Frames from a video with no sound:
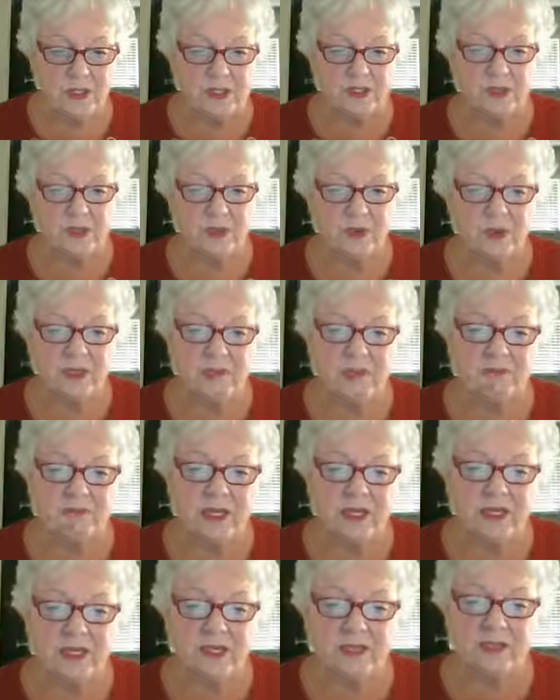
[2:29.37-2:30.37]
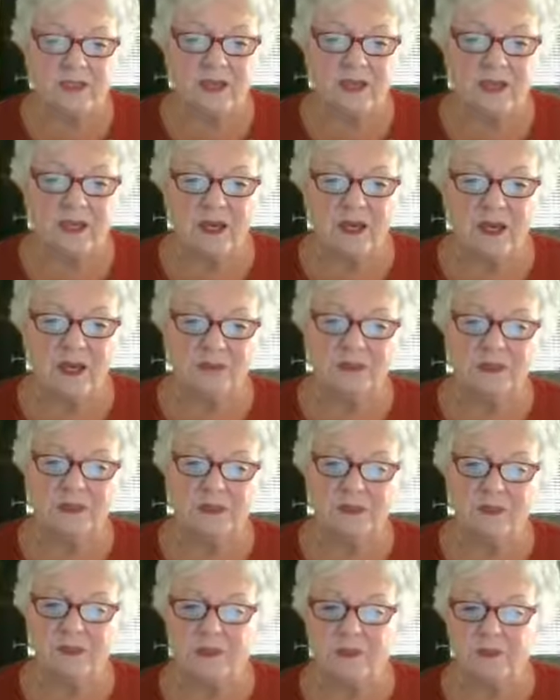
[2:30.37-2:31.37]
So in many of the common
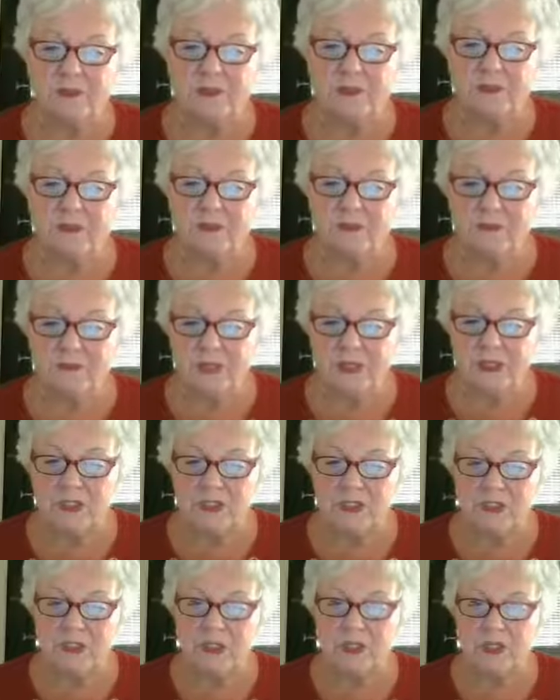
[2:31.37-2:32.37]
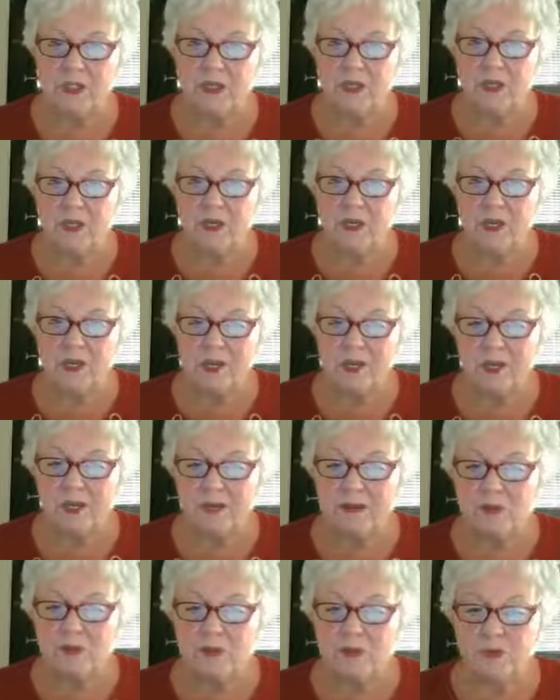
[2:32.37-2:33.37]
types of dementia,
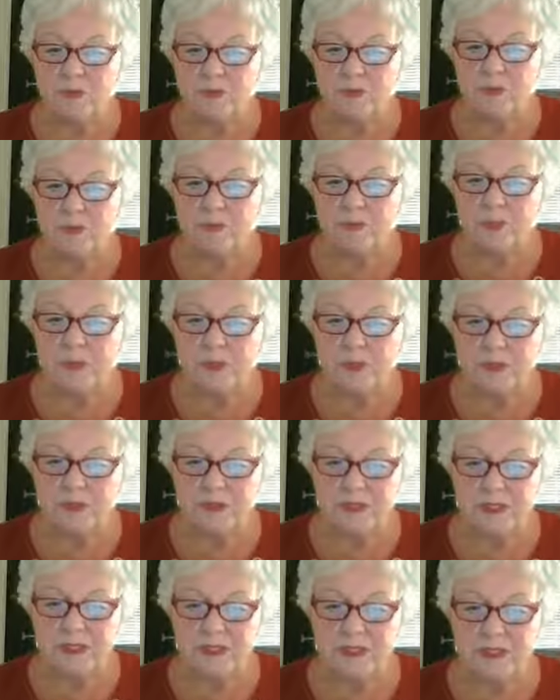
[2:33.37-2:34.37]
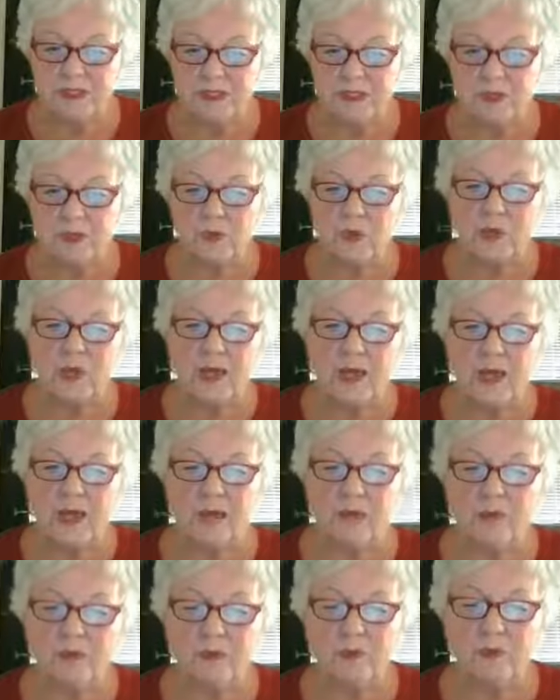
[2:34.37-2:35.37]
abnormal proteins or
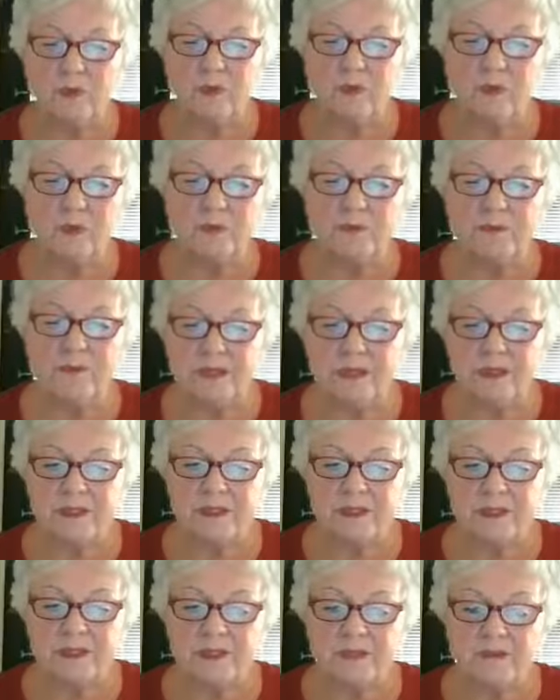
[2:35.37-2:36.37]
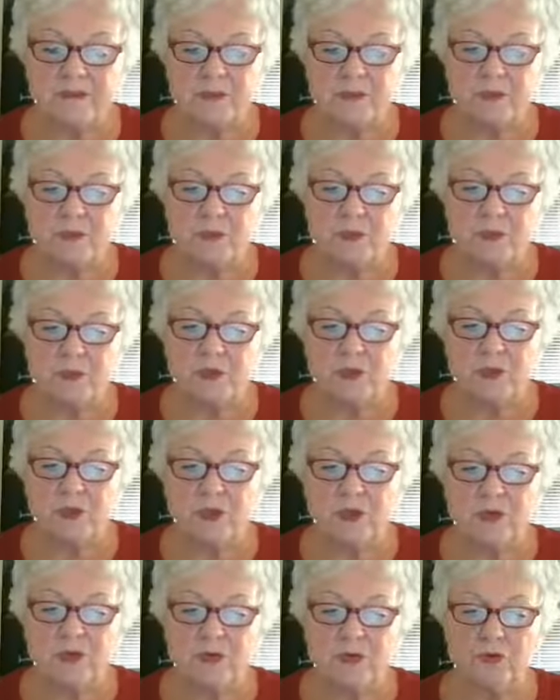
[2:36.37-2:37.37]
abnormal amounts of normal
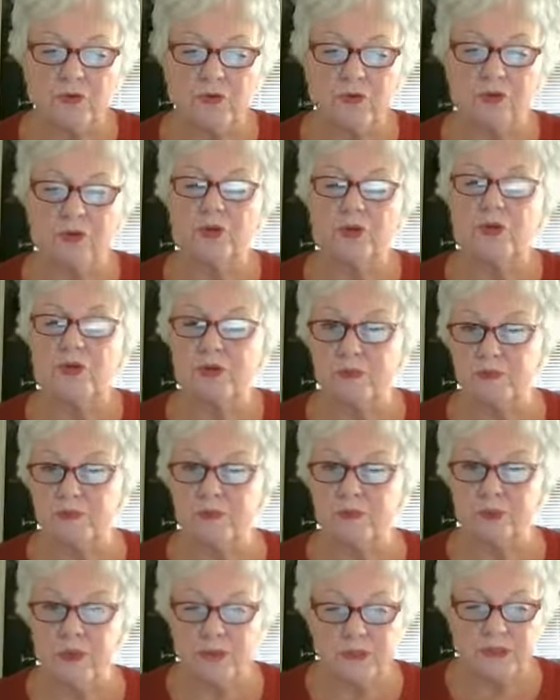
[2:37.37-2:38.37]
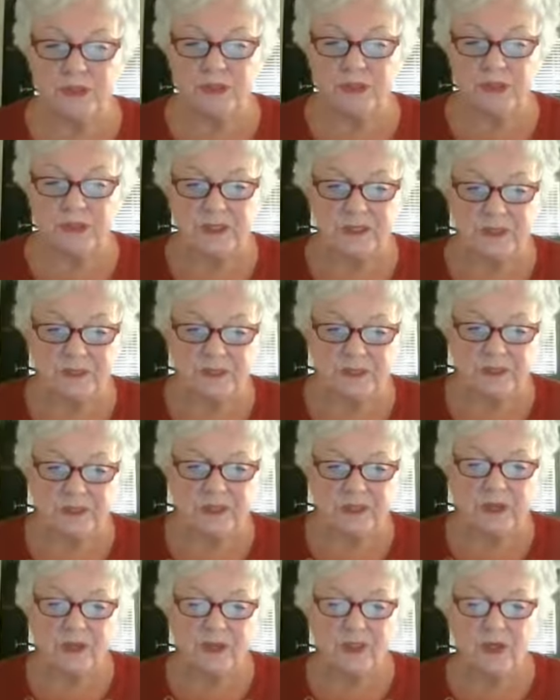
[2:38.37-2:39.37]
occurring proteins
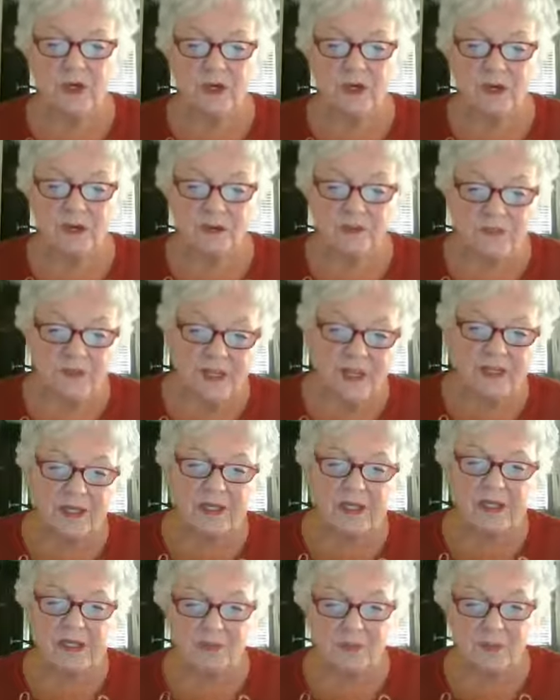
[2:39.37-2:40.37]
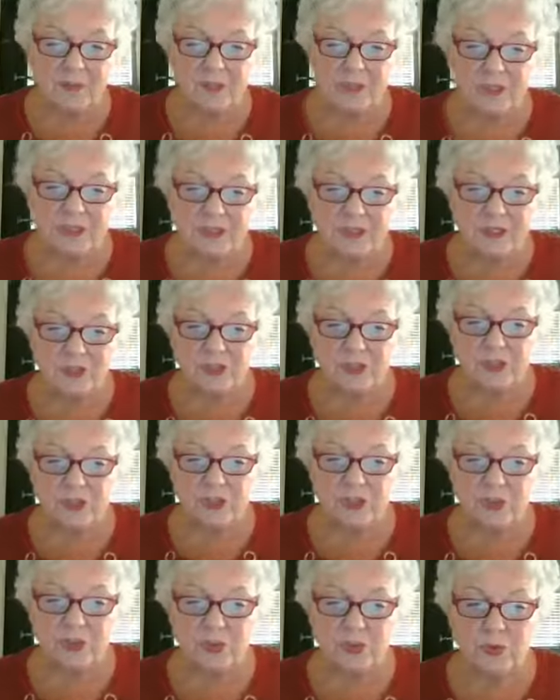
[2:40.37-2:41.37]
are found in the brain
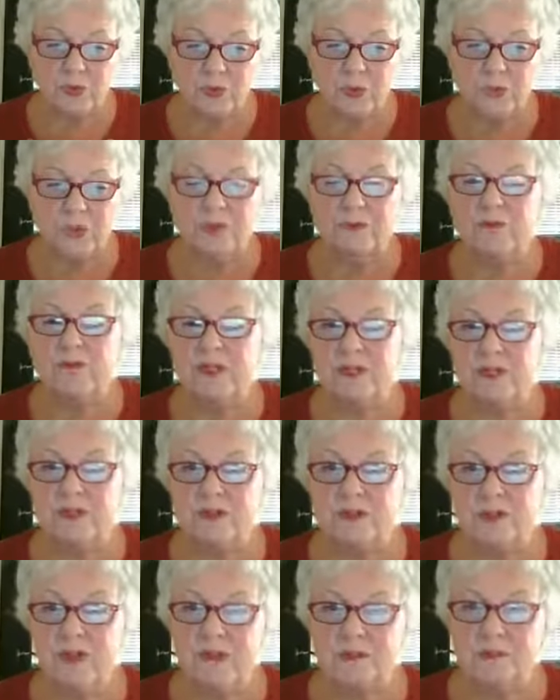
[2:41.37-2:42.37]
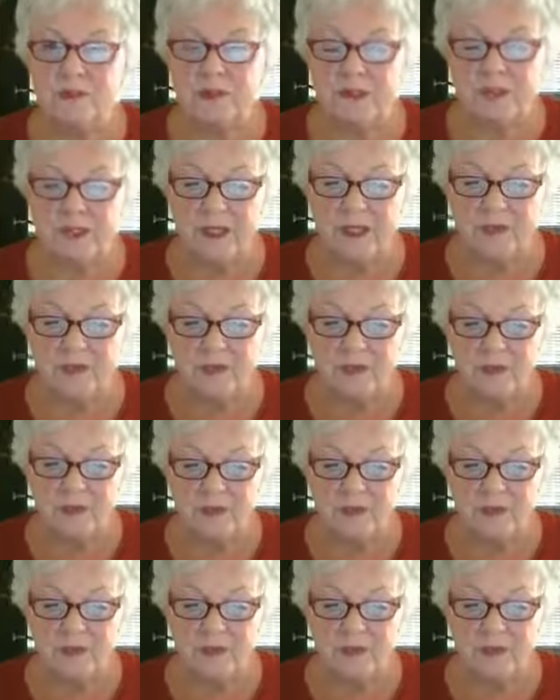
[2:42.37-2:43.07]
tissue on a microscopic level.